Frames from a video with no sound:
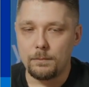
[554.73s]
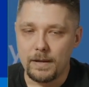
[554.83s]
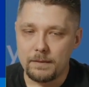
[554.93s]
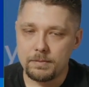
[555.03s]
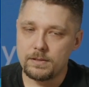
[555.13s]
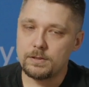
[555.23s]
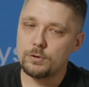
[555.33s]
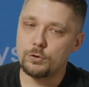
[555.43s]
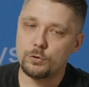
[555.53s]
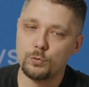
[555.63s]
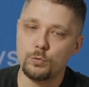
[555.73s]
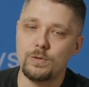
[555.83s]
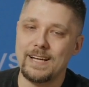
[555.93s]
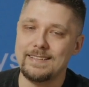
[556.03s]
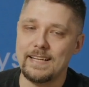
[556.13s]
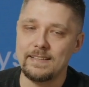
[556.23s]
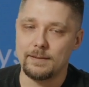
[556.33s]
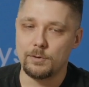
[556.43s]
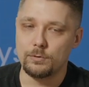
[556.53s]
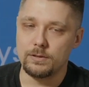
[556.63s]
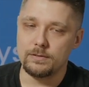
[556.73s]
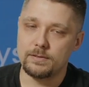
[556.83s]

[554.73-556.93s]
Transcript: mapped to a data model.